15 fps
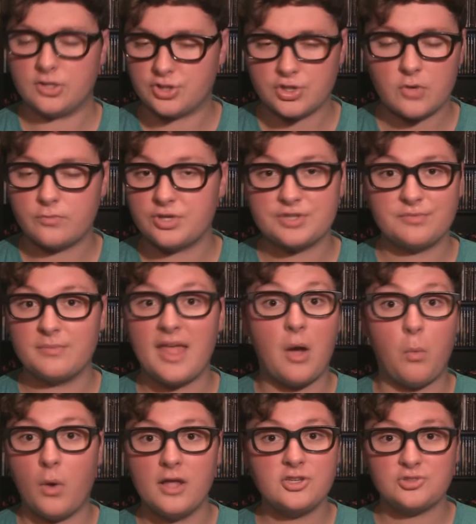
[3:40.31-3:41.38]
And so just from
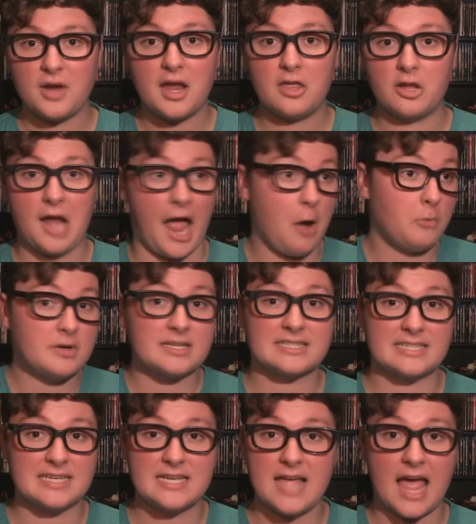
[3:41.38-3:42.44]
that one trailer, I want
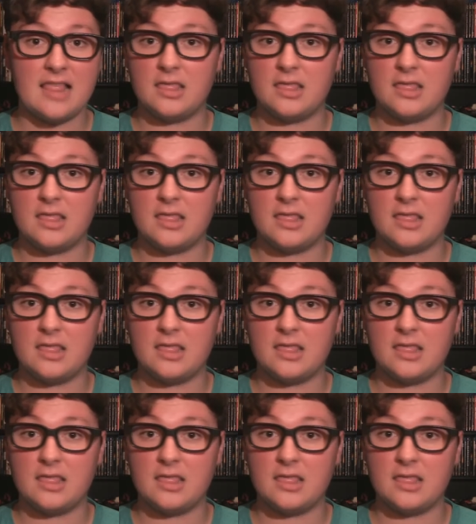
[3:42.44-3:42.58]
to see it.